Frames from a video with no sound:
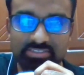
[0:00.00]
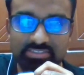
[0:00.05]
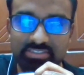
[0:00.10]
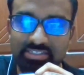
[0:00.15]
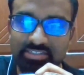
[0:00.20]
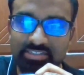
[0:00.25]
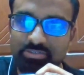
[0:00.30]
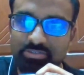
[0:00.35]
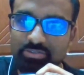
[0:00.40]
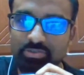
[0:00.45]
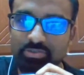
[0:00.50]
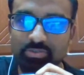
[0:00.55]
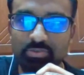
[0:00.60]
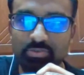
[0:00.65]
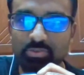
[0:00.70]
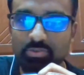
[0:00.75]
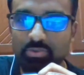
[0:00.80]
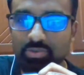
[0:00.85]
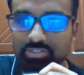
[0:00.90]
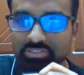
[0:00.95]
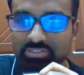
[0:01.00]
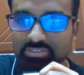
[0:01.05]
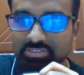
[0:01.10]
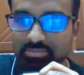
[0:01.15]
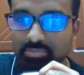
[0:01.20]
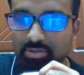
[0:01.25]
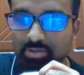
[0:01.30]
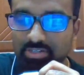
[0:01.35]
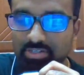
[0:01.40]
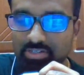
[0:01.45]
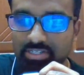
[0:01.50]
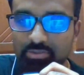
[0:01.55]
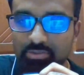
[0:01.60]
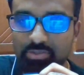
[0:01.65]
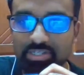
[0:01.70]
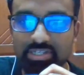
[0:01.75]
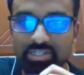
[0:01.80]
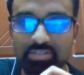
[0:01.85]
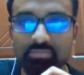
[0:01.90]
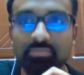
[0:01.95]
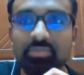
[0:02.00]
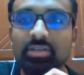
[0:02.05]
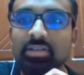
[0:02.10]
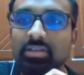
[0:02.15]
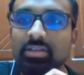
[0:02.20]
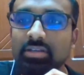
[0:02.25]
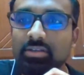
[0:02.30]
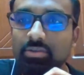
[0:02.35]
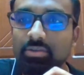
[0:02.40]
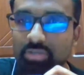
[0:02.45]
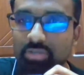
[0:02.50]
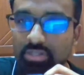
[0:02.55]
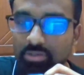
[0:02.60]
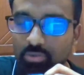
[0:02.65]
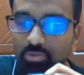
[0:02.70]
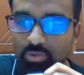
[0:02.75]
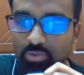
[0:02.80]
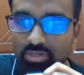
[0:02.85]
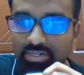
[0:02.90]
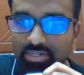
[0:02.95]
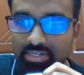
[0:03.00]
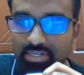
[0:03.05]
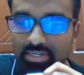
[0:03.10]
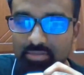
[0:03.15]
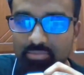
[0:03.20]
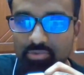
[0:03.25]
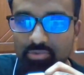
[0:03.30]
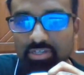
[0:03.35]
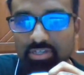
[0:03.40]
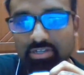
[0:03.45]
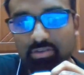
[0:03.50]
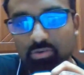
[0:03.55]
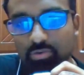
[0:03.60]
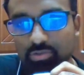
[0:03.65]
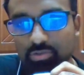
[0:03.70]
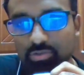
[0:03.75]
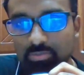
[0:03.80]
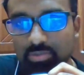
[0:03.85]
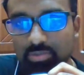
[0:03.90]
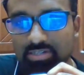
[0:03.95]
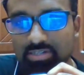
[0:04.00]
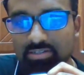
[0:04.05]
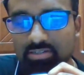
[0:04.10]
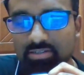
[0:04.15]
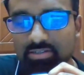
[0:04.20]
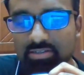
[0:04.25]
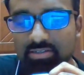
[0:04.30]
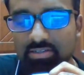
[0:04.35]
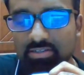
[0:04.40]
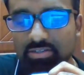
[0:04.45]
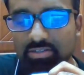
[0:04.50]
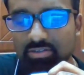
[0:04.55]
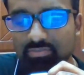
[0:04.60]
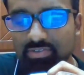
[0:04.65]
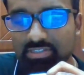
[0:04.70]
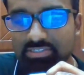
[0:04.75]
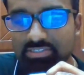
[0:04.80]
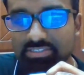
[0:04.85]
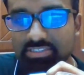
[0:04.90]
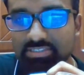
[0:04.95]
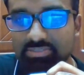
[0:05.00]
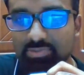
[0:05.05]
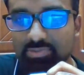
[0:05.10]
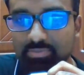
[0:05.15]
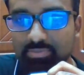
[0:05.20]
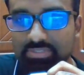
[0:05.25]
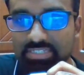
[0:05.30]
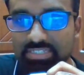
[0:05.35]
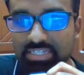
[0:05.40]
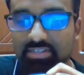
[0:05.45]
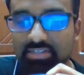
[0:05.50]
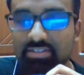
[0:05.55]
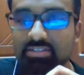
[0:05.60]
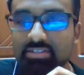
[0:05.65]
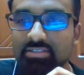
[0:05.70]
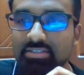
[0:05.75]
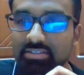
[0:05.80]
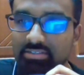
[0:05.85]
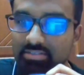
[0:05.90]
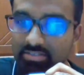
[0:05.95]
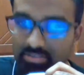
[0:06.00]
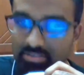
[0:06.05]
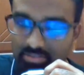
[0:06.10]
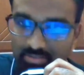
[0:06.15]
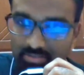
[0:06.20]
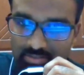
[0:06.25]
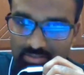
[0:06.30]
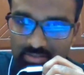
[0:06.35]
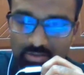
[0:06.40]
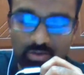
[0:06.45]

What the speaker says: it. You can Google it up. You can go to the particular university's website. A lot of informations are there.